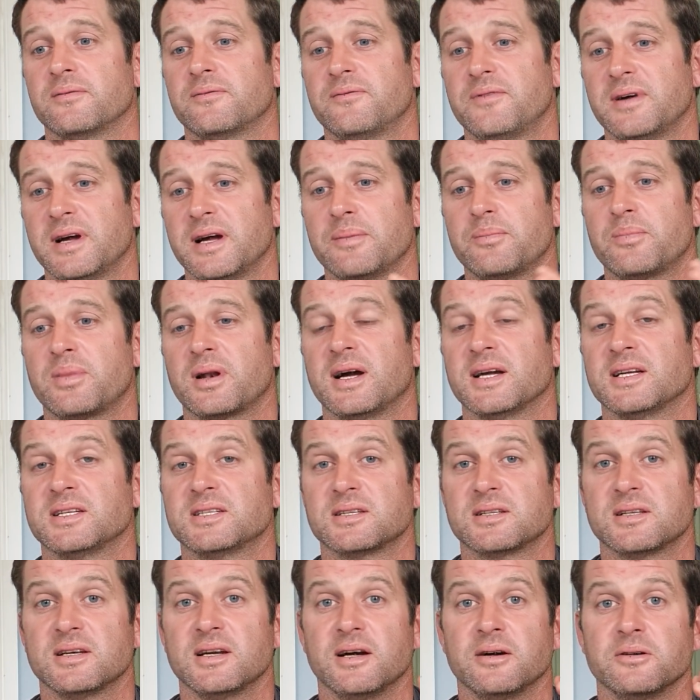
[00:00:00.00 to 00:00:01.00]
fair play
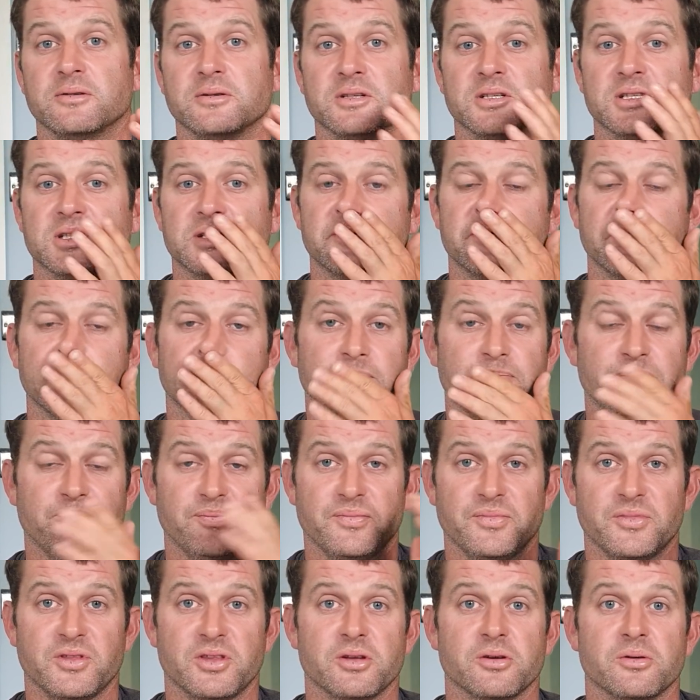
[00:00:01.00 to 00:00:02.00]
to the owners for
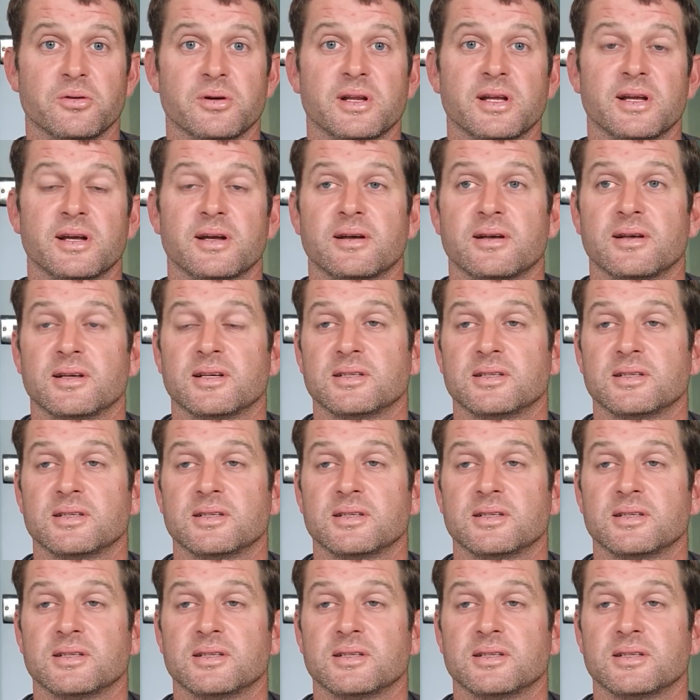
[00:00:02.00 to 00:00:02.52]
doing it.